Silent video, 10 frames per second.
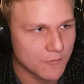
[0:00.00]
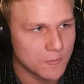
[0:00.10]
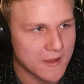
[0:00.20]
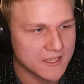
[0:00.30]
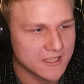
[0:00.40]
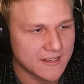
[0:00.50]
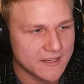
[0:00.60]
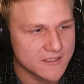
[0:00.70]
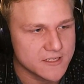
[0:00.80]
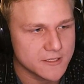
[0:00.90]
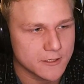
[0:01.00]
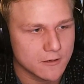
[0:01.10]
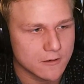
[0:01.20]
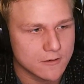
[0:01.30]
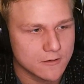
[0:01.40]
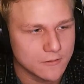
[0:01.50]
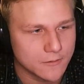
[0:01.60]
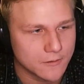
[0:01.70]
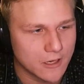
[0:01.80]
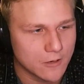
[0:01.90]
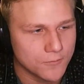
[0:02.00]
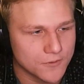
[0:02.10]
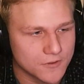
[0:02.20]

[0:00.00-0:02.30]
will make it easier or help with